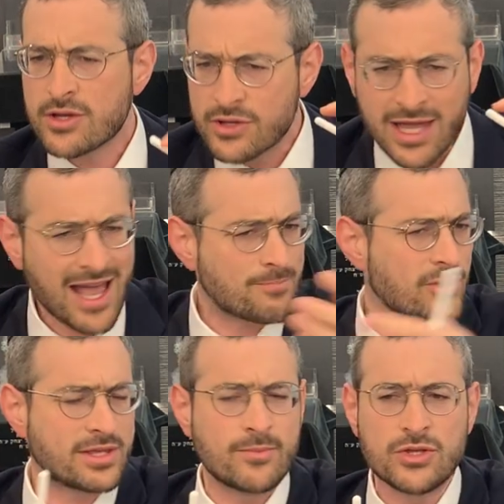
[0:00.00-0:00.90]
You can't
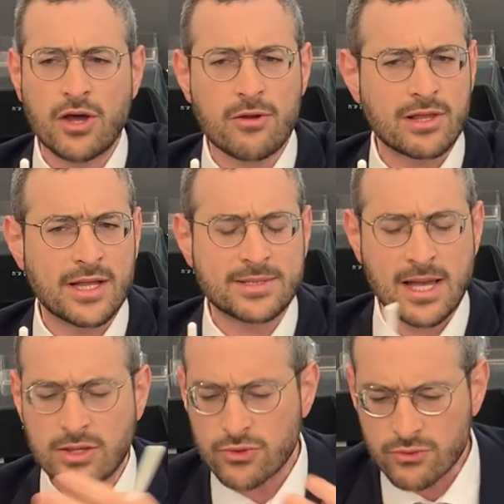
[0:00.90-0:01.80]
put the menorah, let's
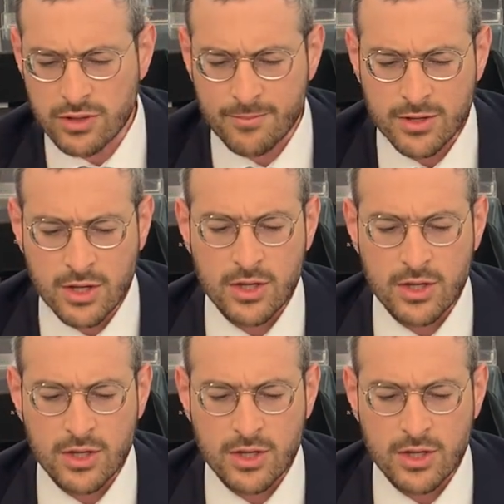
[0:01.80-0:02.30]
say, in the Ulam.